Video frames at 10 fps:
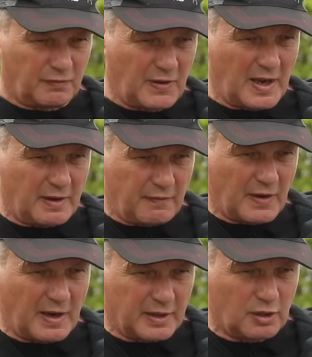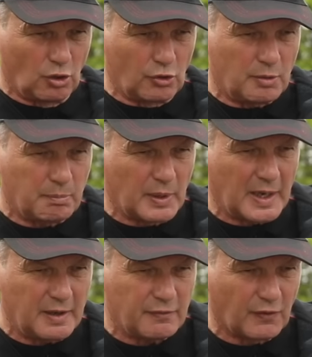a very, very good
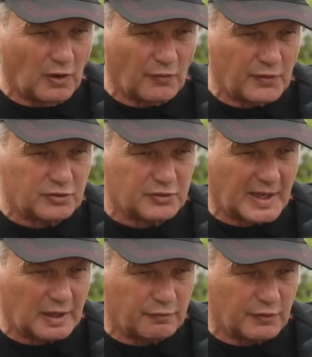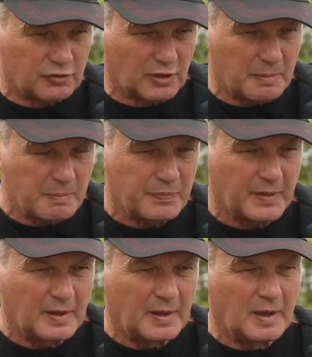braid for this style of fishing.
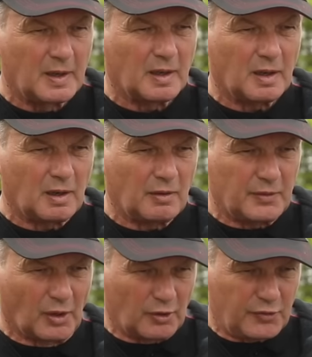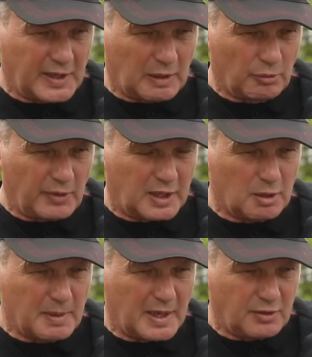The only thing I would
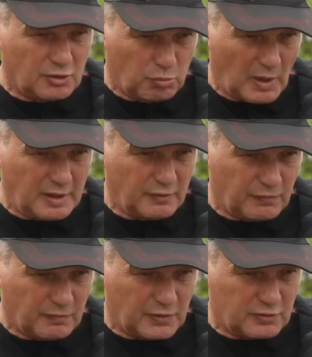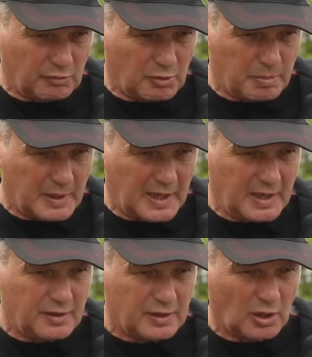recommend is when you're fishing with
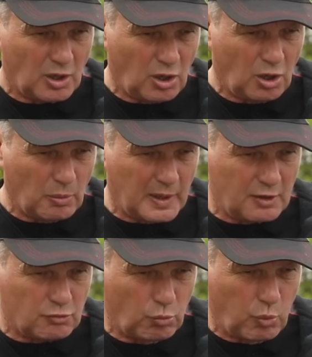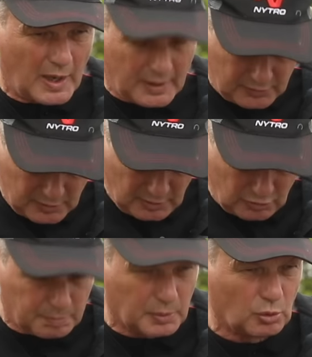braid, you always wet your
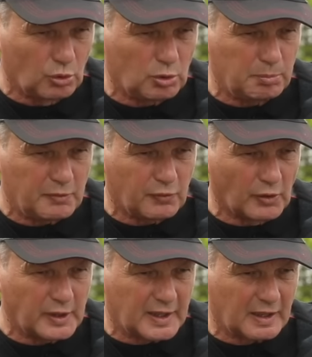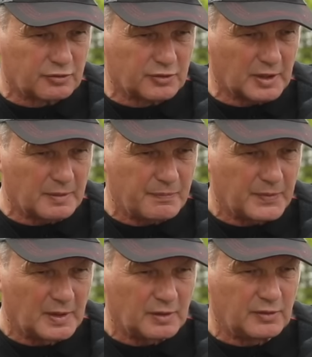spool before you cast in.
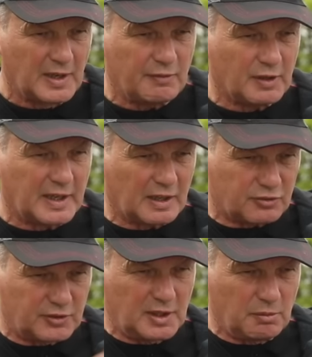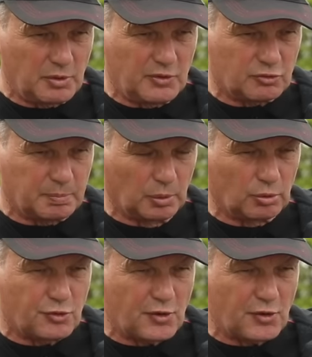Never cast in with the spool